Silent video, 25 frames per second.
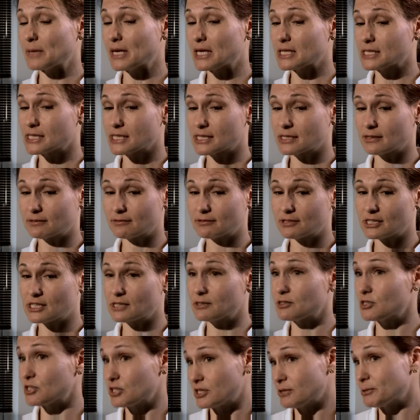ask
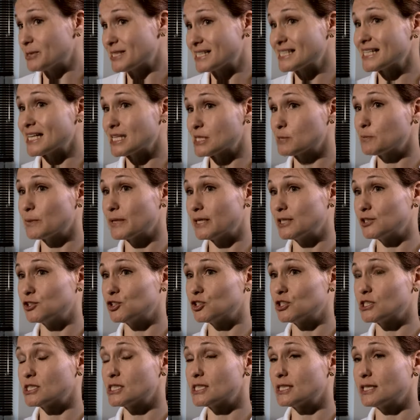to assess
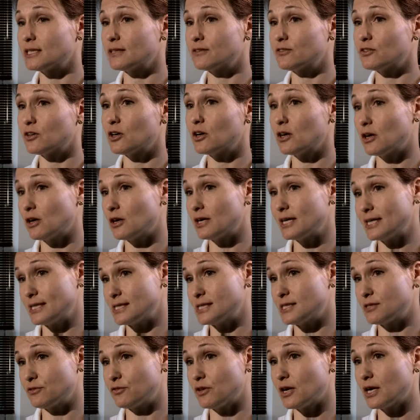patients and give
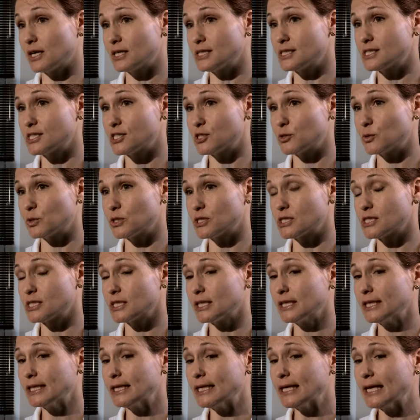his advice to us.
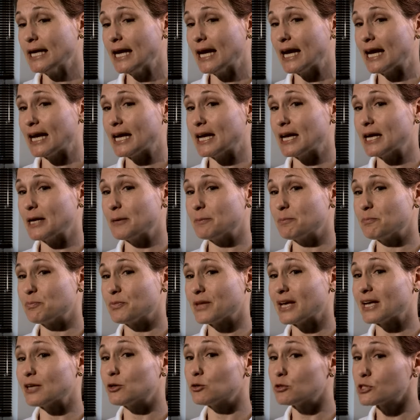
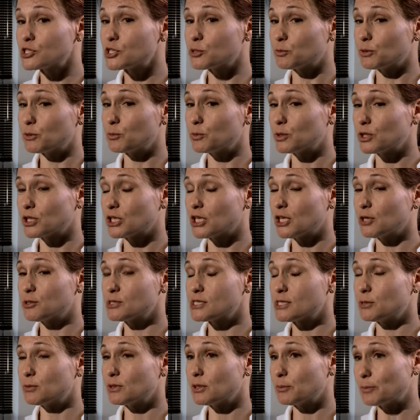And also we work
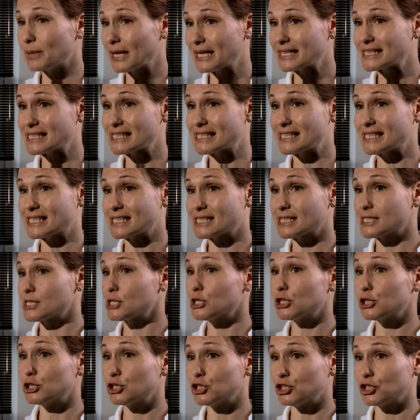closely with a plastic
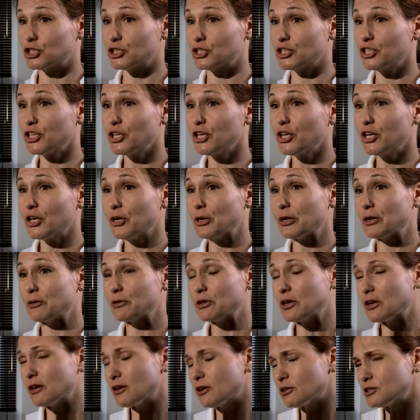surgeon.
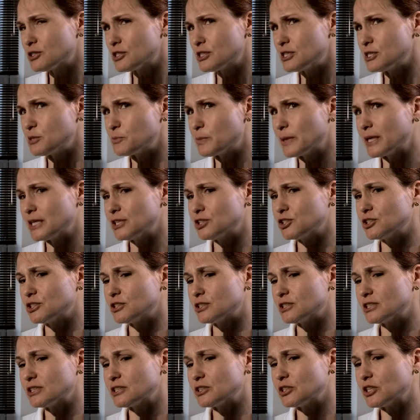A lot of these
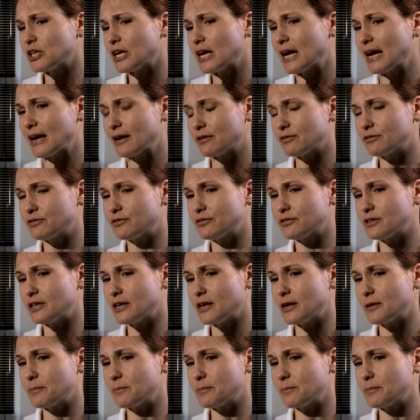patients have